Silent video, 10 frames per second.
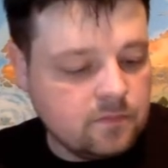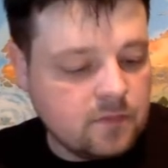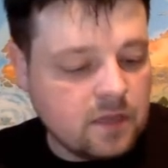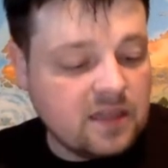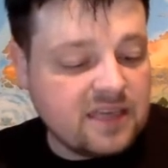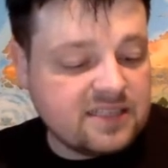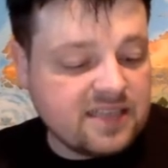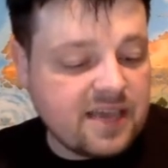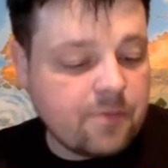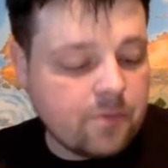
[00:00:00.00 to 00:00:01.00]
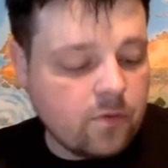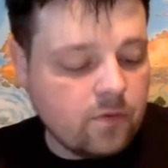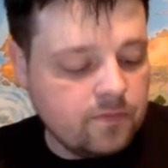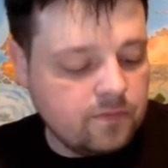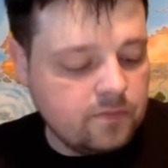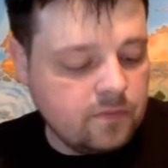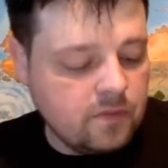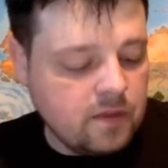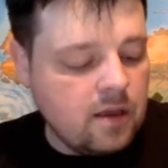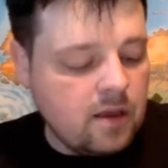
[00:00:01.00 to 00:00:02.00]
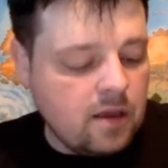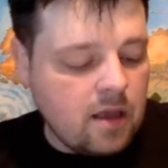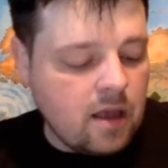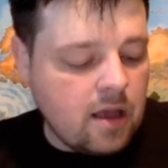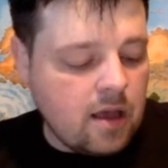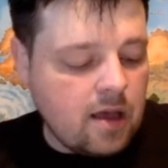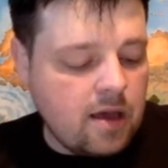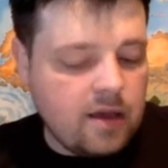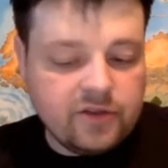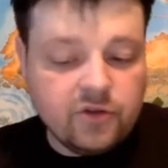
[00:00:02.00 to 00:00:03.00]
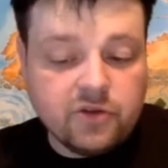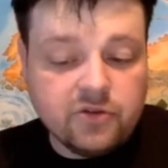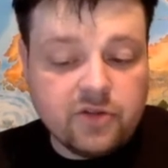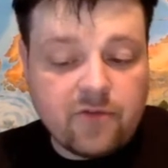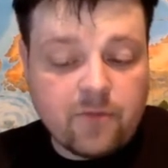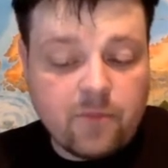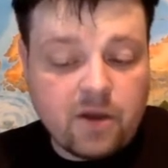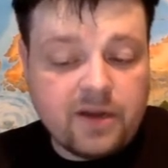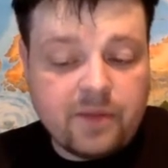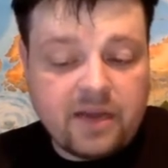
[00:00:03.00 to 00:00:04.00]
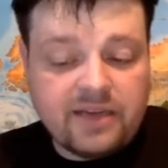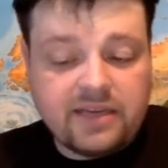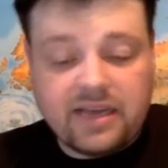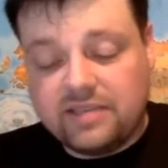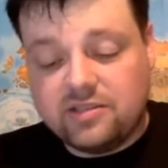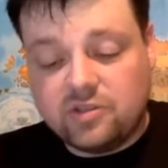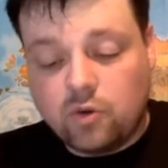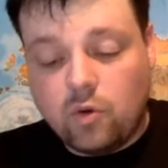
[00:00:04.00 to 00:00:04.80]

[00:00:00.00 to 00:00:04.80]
Less capable. And you can do that for body, mind, and soul.